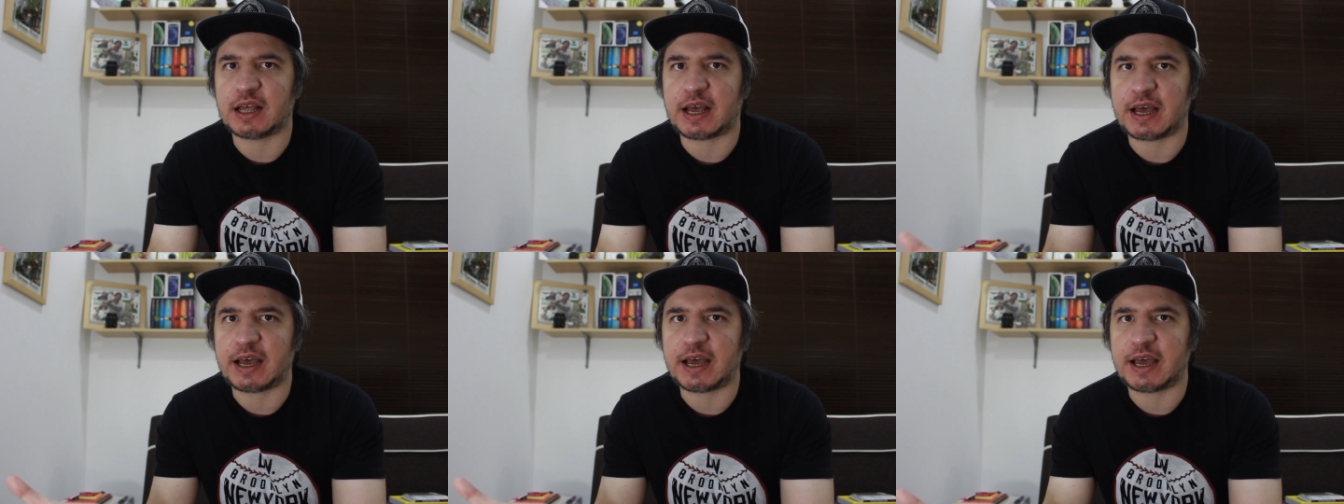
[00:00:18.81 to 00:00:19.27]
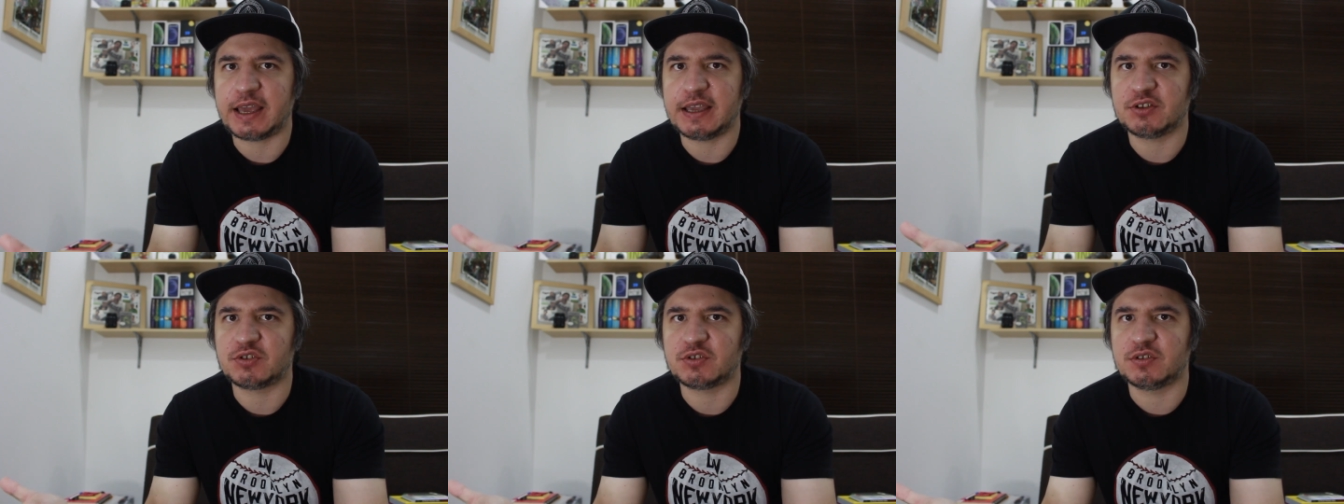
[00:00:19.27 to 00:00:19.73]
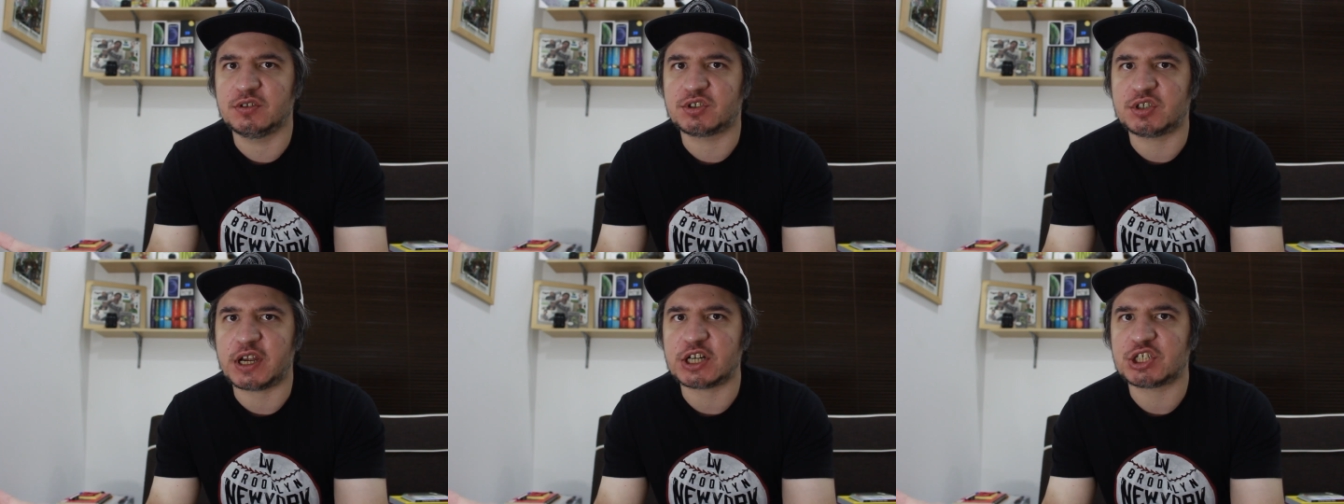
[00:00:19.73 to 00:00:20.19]
I
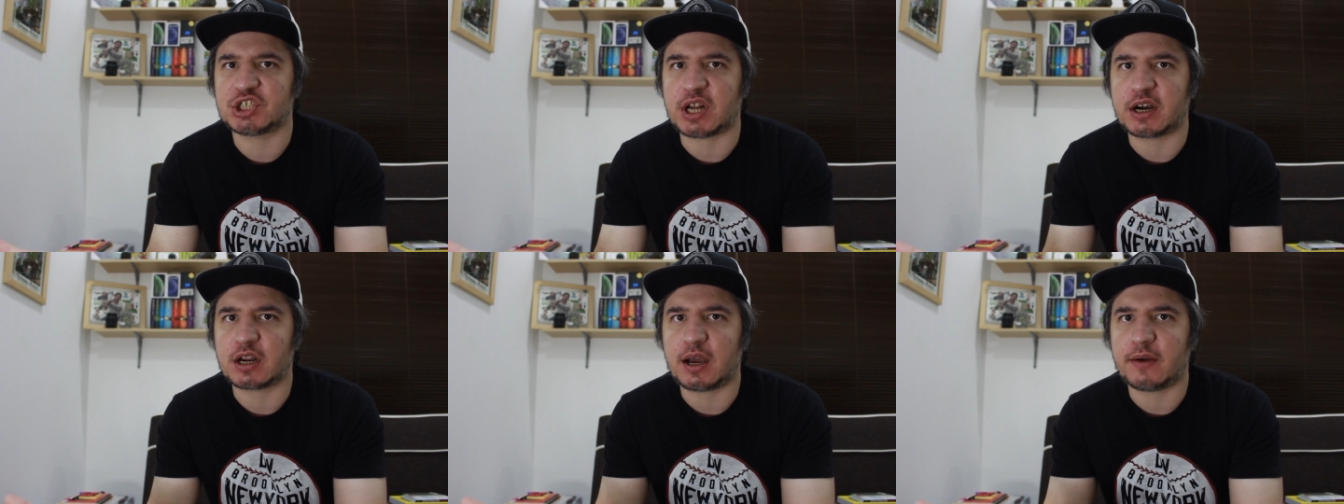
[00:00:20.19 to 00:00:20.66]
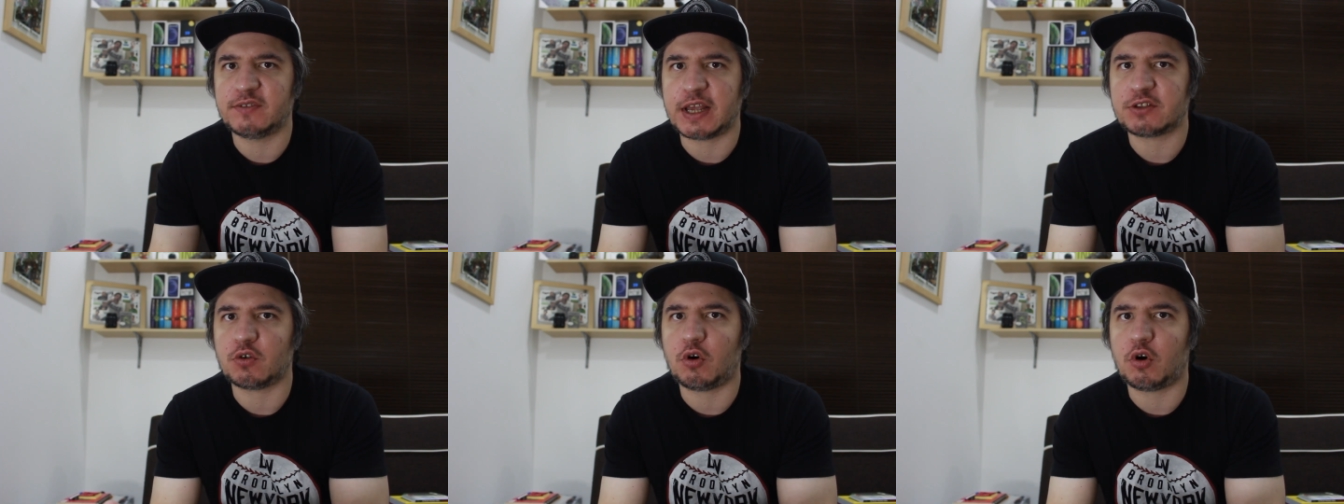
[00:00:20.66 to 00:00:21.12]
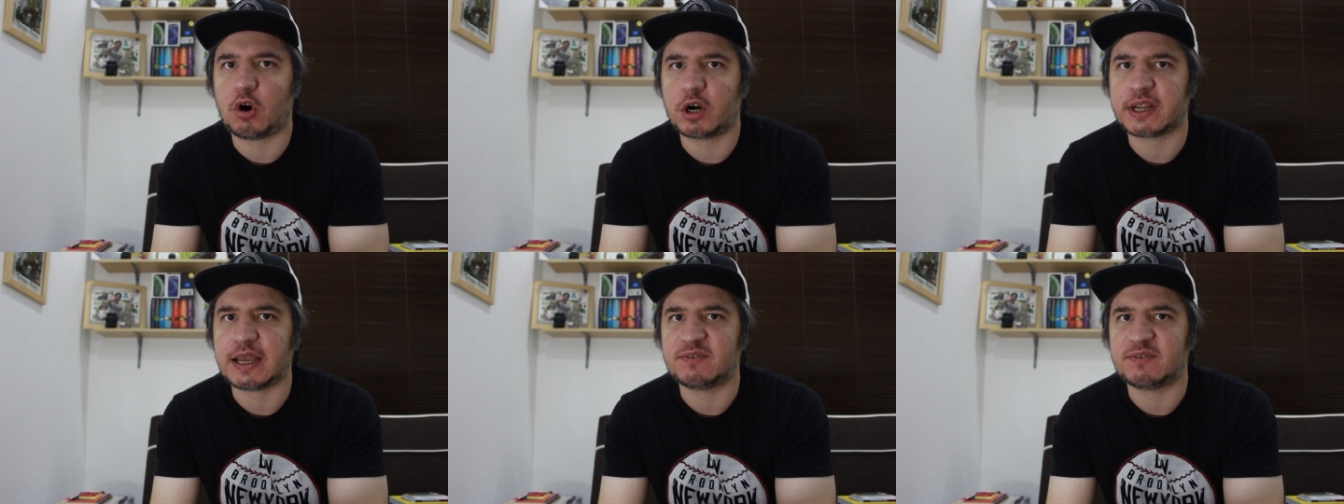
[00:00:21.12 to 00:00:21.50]
searched archive.org.